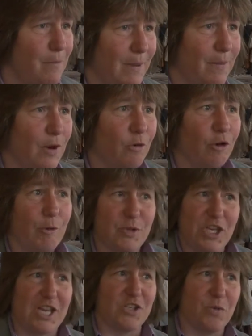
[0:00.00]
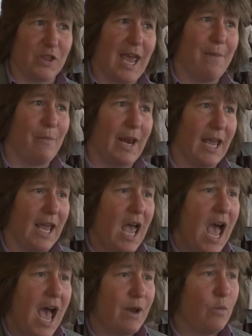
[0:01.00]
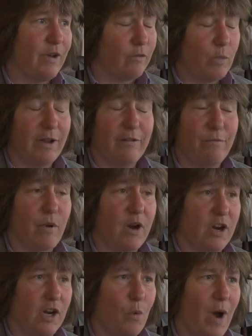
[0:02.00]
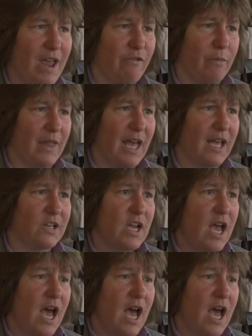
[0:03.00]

people who were obsessed with gambling, and we've broken away from that.